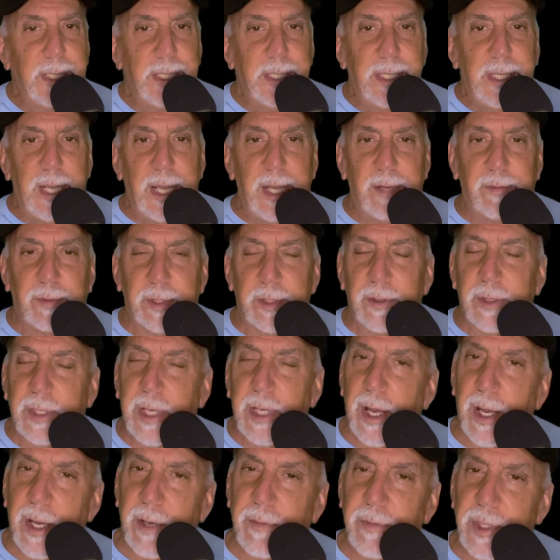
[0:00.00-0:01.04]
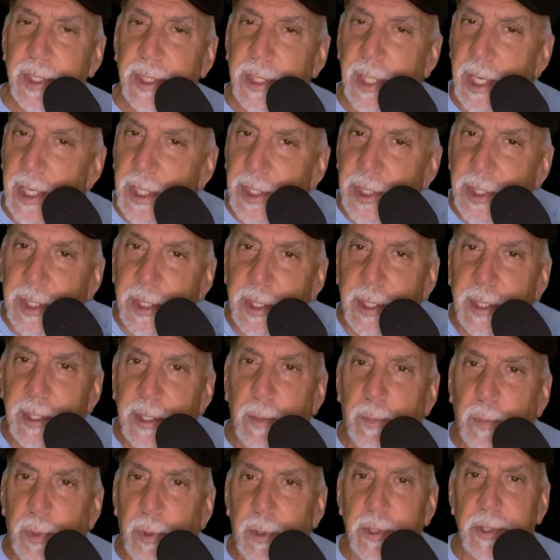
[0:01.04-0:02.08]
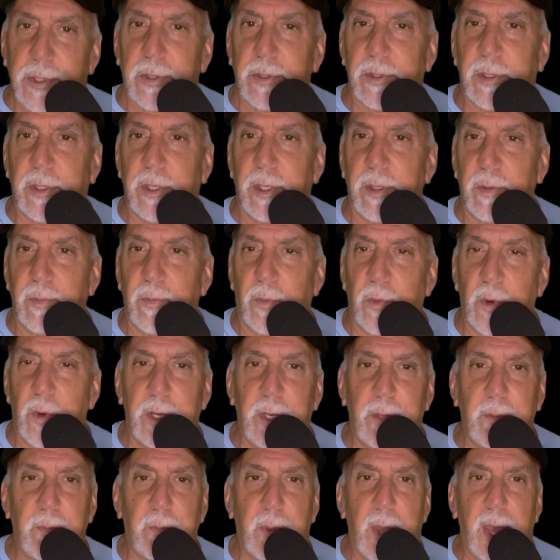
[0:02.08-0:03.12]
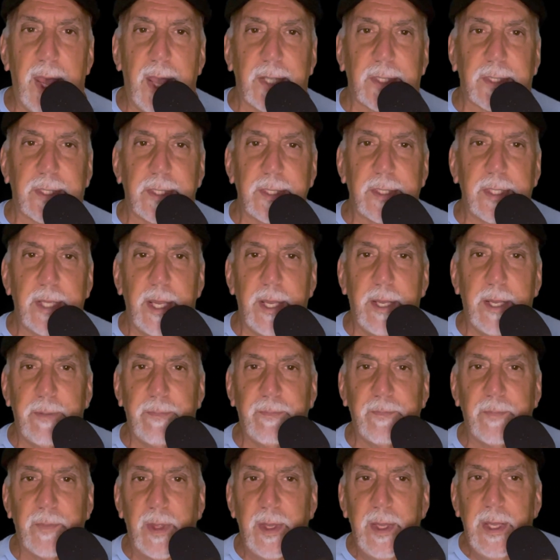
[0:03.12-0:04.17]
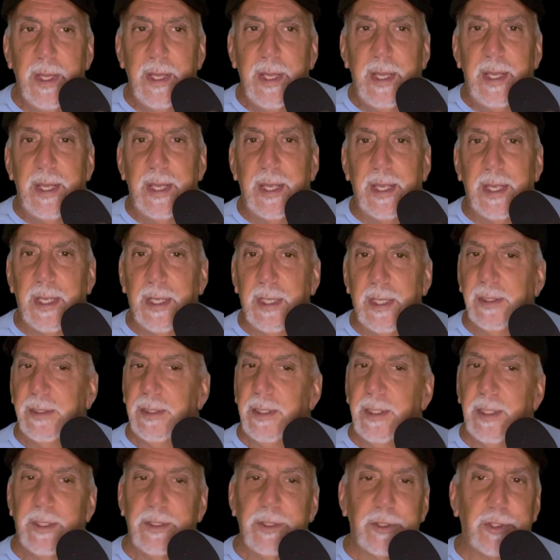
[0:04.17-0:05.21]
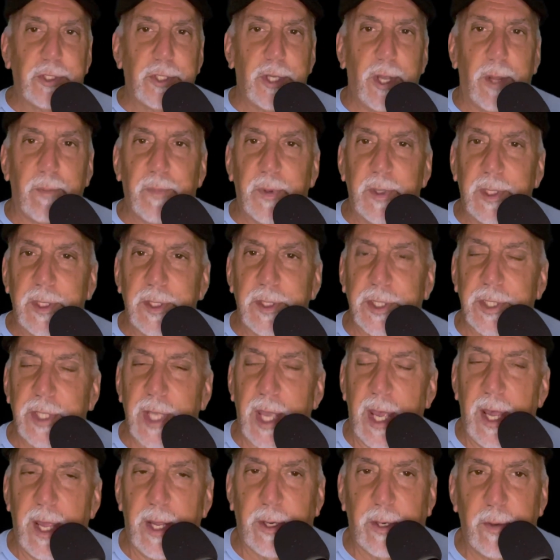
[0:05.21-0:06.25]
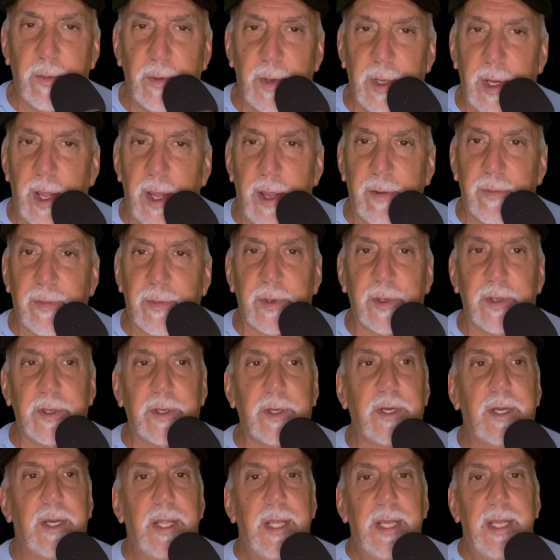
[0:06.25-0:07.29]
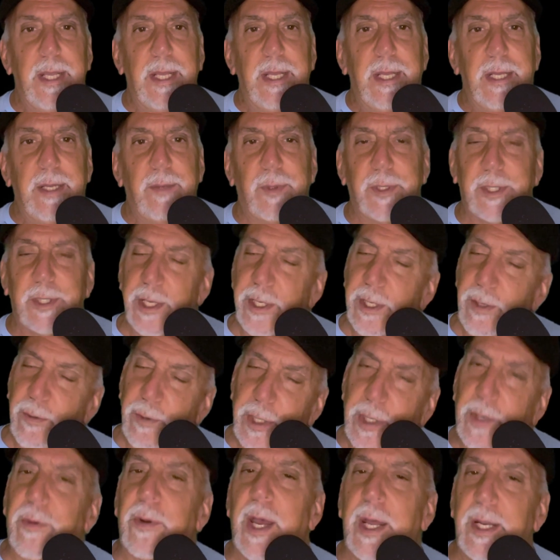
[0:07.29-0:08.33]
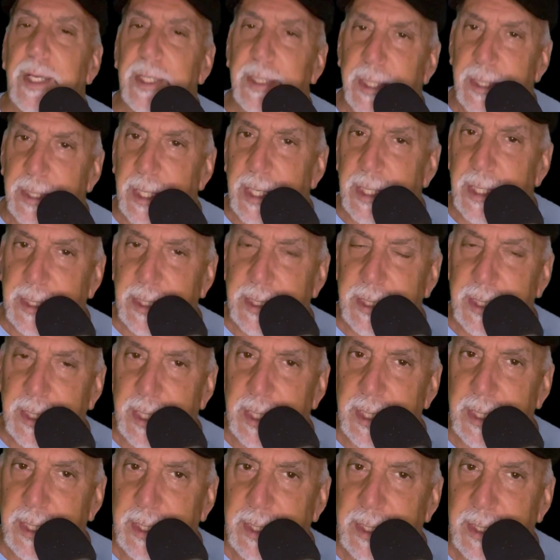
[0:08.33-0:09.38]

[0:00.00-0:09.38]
have a little conversation, and the person will come running back to them, and, jump in the sack or whatever. But then you regret it the next day.